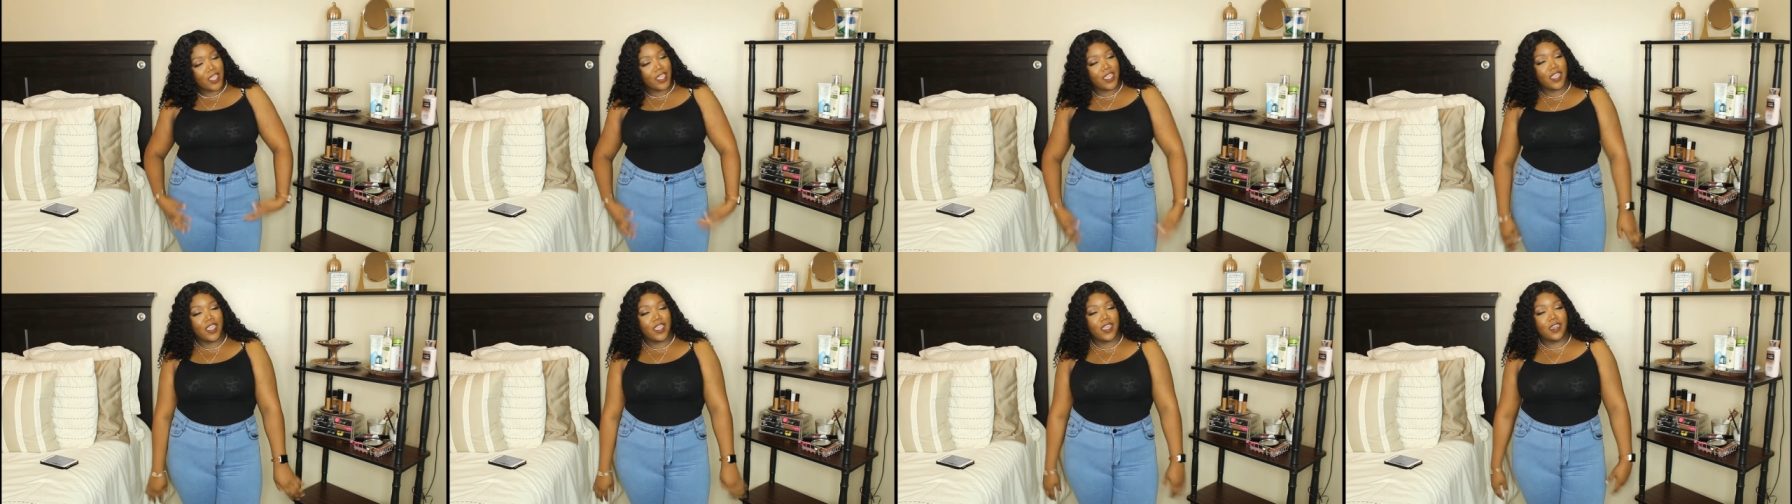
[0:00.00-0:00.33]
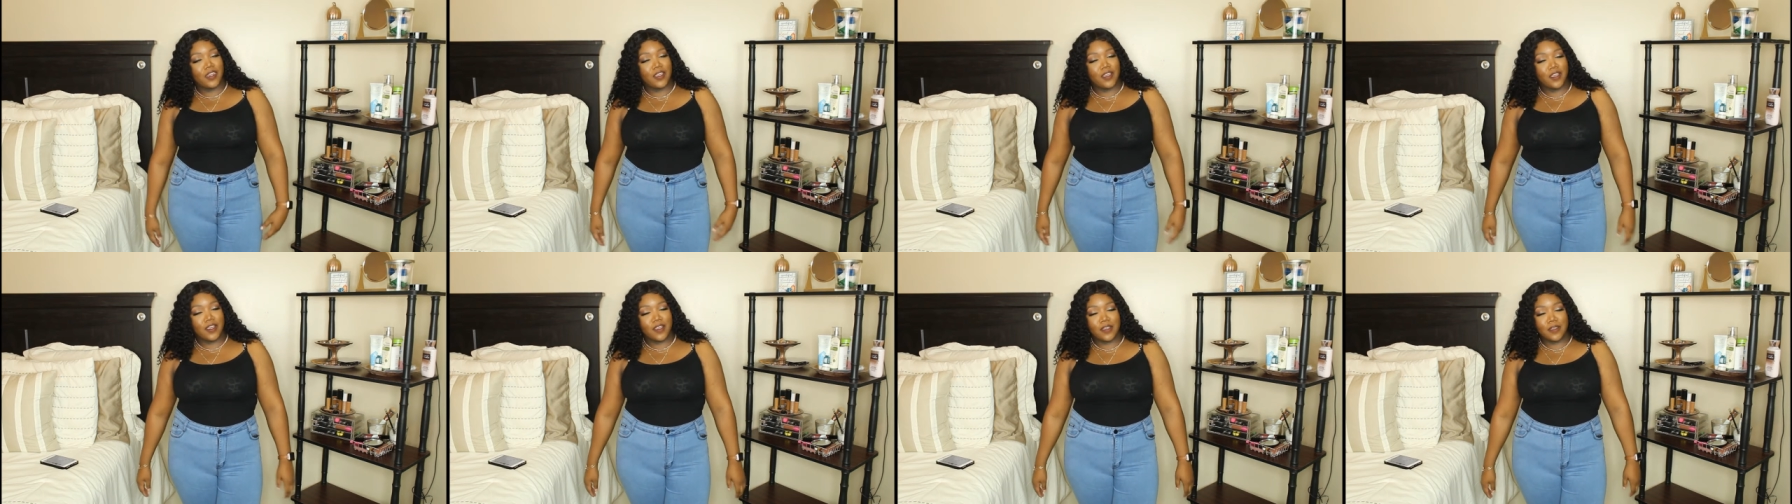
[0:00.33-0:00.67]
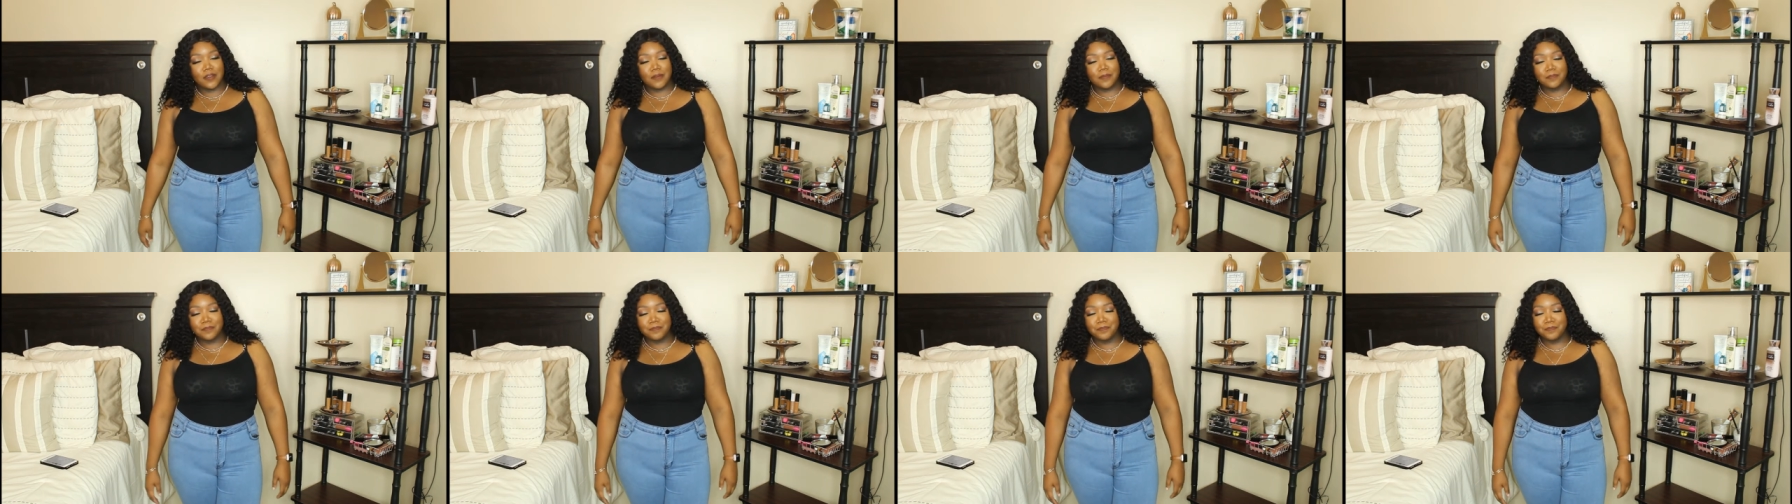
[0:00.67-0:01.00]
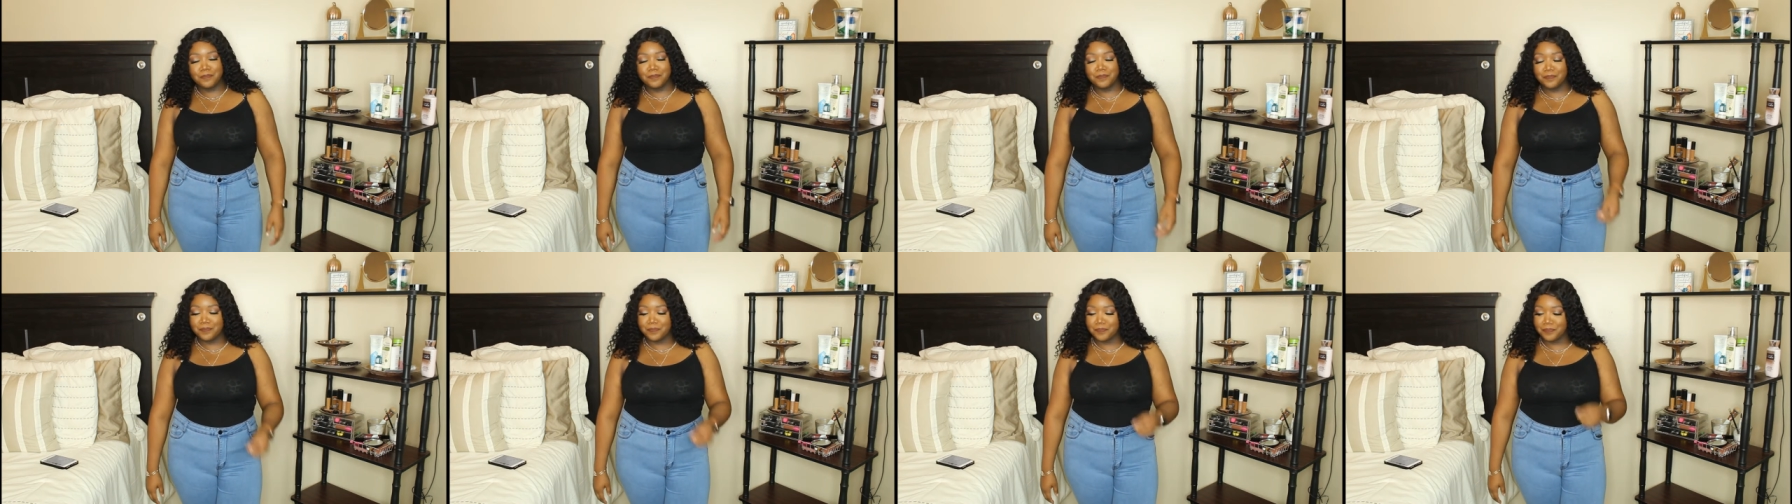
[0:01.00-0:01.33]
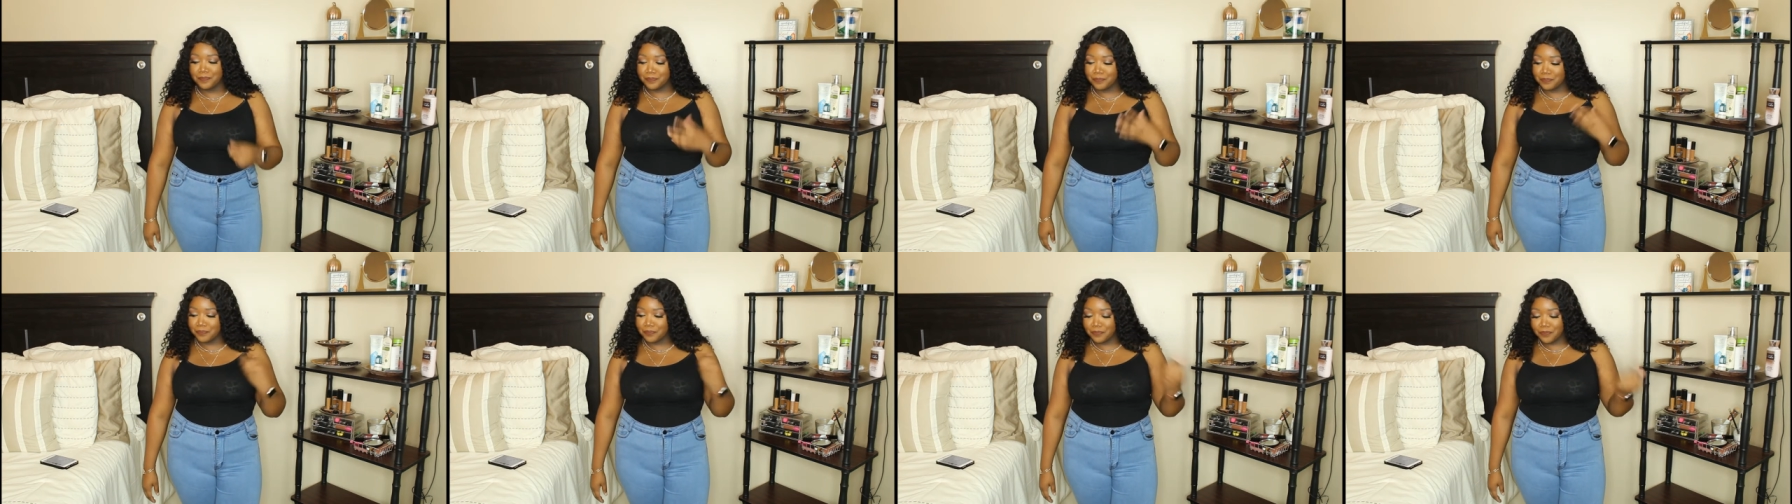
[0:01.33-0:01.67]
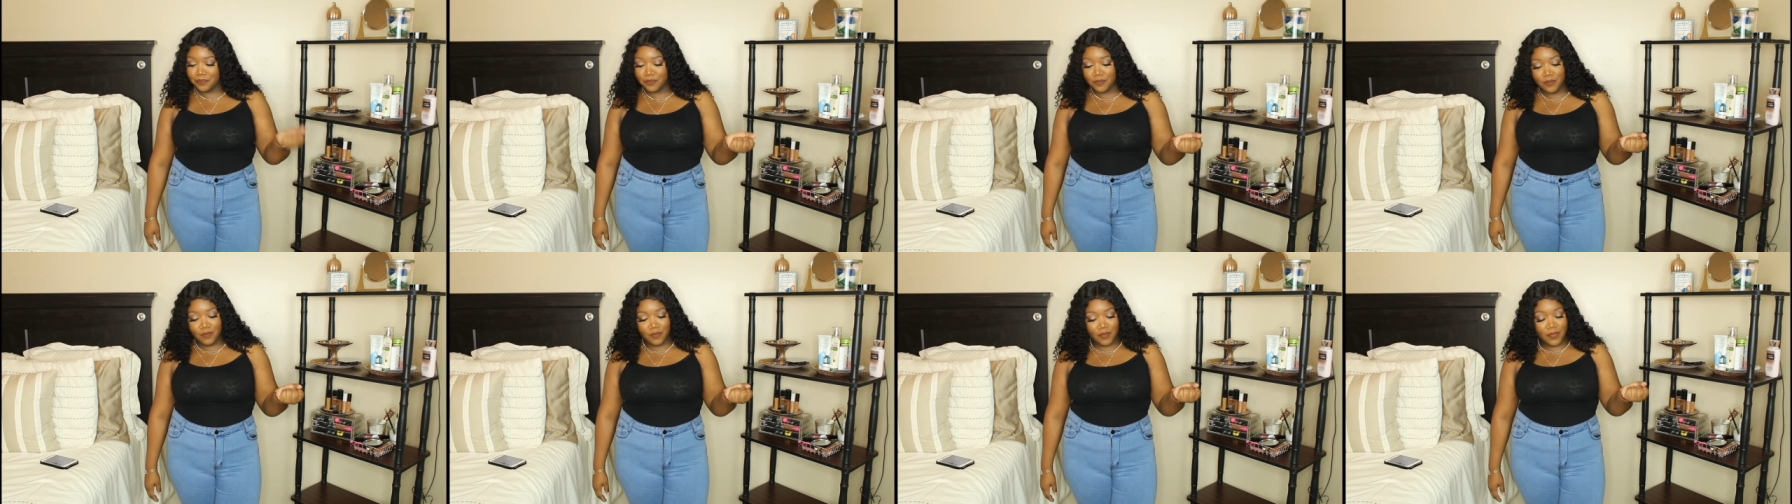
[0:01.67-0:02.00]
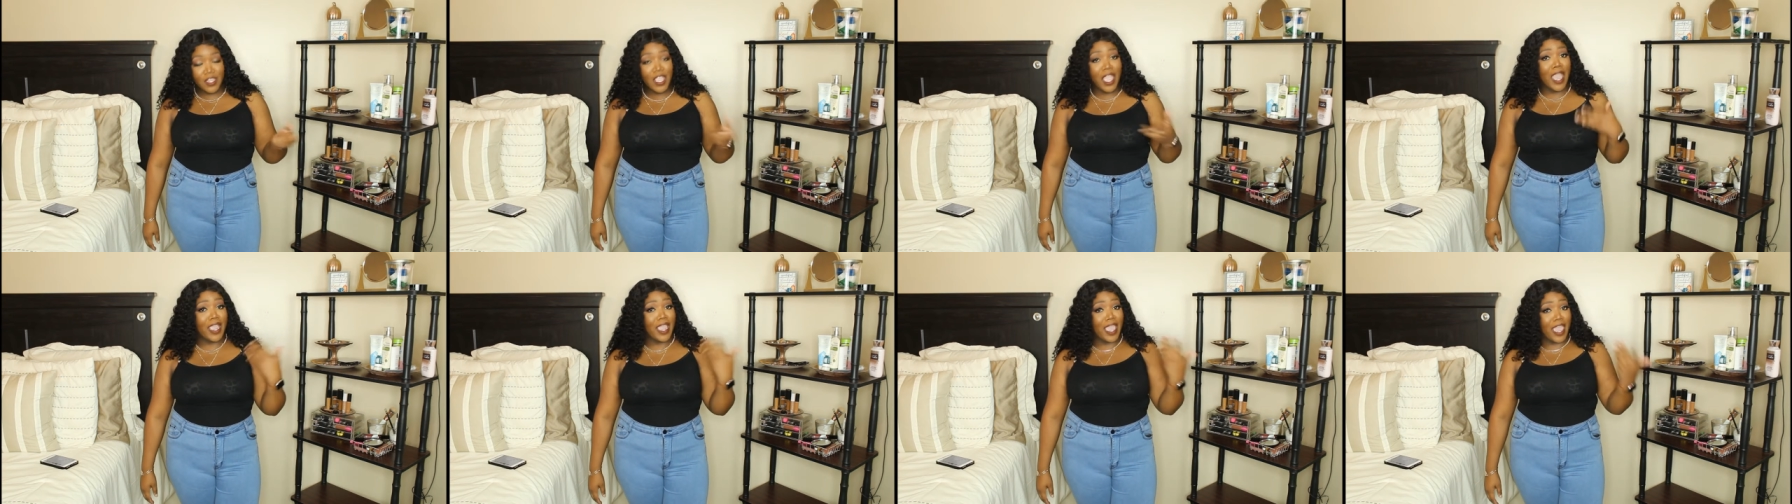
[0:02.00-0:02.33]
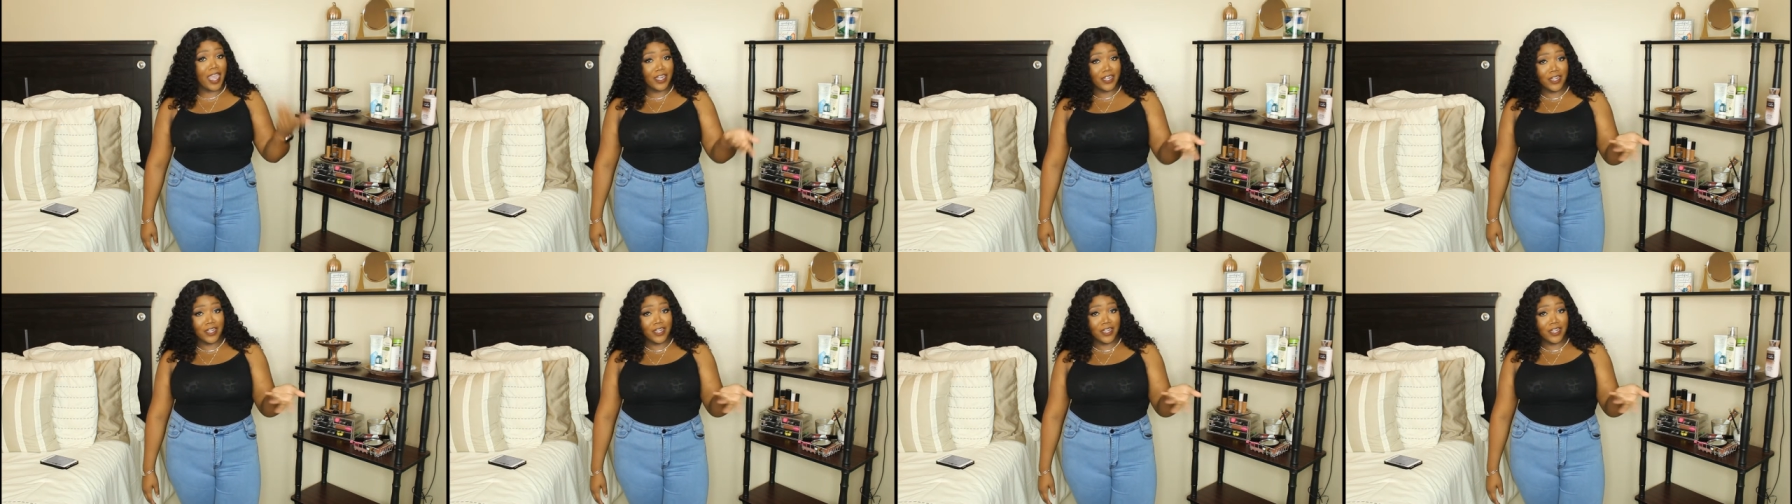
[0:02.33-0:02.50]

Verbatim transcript: And I got